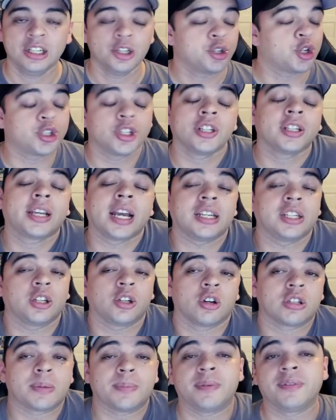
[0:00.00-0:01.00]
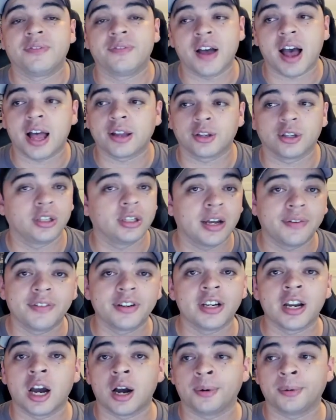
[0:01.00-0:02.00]
Just in case it goes up in value. You never
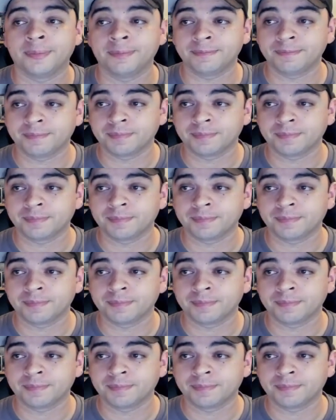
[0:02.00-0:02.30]
know.